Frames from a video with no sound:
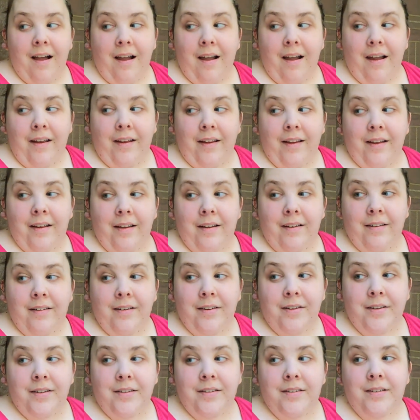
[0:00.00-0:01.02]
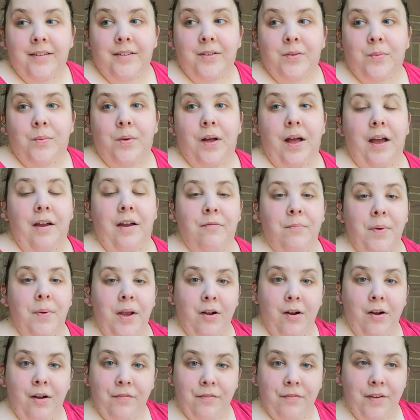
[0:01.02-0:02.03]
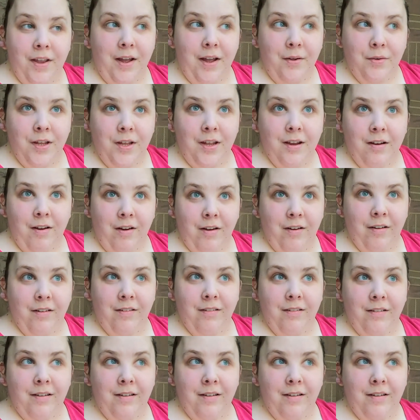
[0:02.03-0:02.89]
I will have my coffee out here.